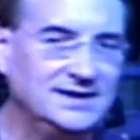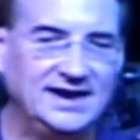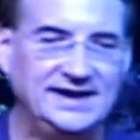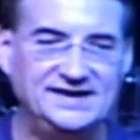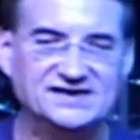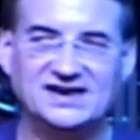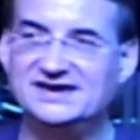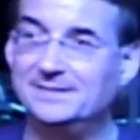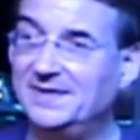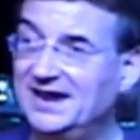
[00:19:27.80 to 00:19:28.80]
and he said
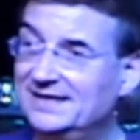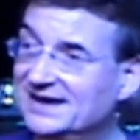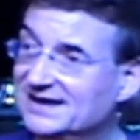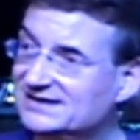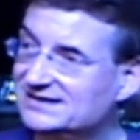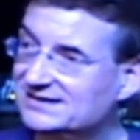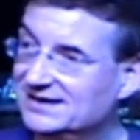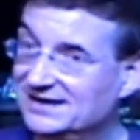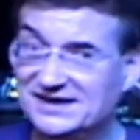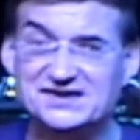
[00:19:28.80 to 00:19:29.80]
to me this,
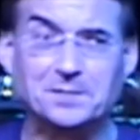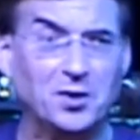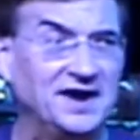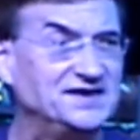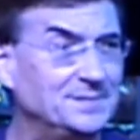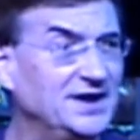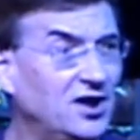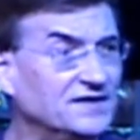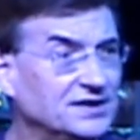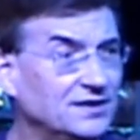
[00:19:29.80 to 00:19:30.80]
and this surprised me
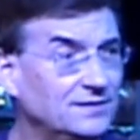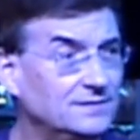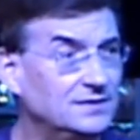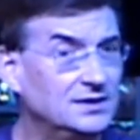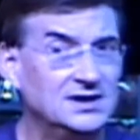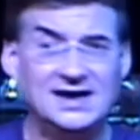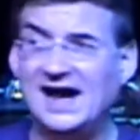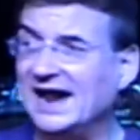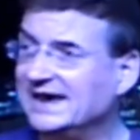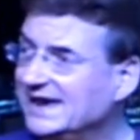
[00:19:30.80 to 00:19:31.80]
also.
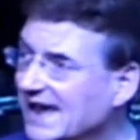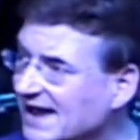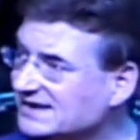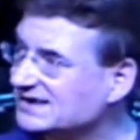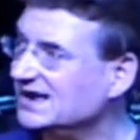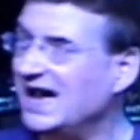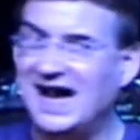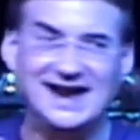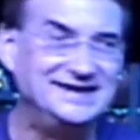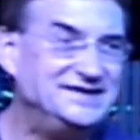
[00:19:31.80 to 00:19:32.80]
I guess
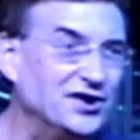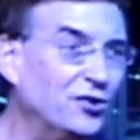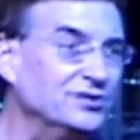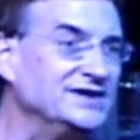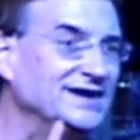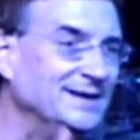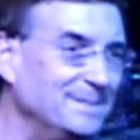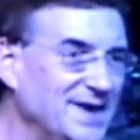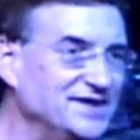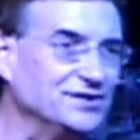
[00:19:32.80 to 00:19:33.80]
I don't
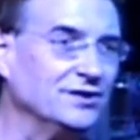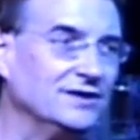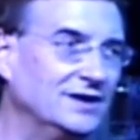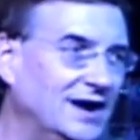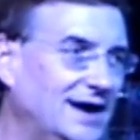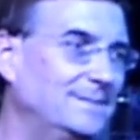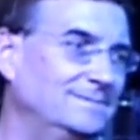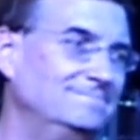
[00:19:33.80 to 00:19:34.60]
measure up.